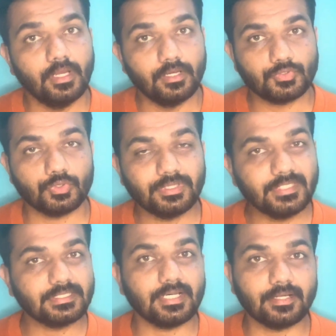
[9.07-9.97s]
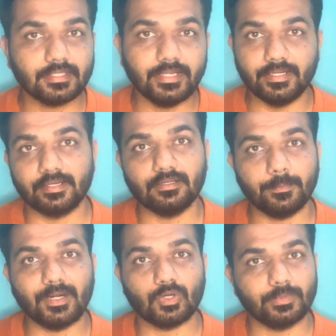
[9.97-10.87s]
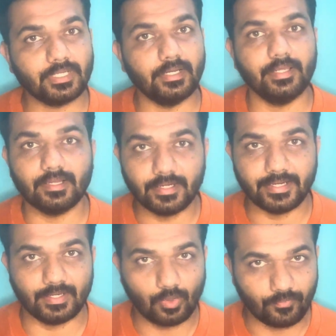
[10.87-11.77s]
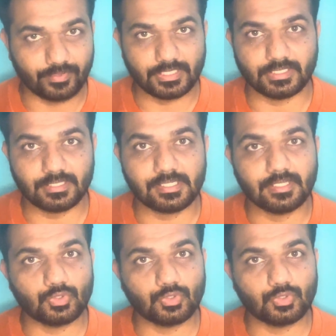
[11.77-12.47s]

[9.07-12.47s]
So these are the internal part of the clinical data operations.